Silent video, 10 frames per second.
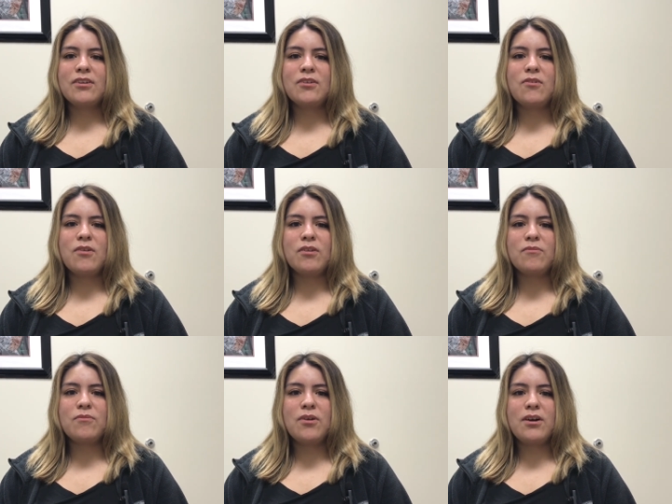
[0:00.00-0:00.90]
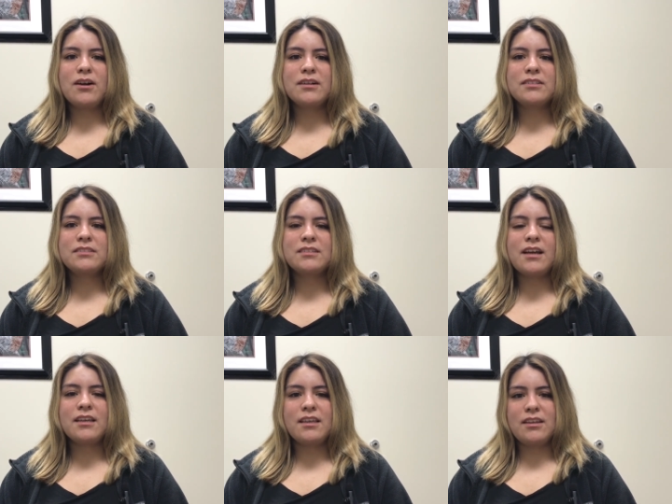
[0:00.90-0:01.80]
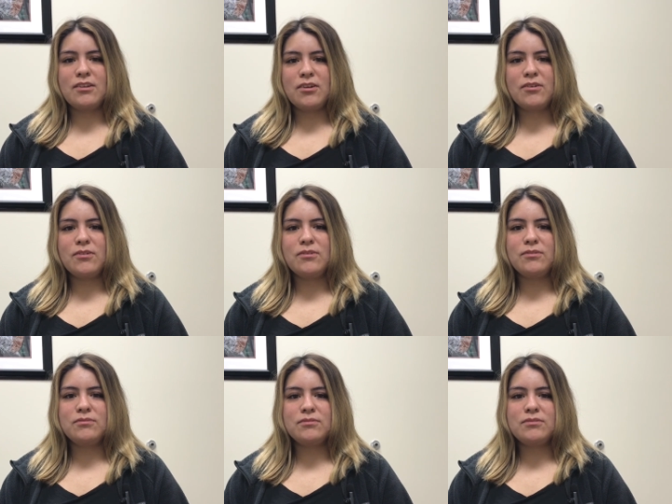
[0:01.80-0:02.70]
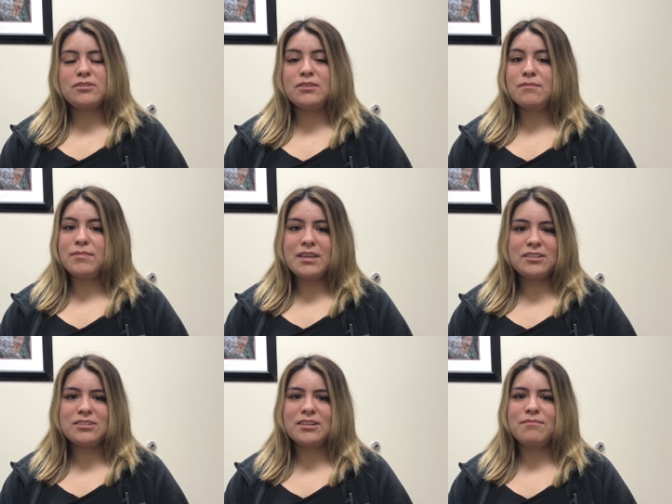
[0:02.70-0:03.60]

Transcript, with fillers: go on walks, I can go to the beach.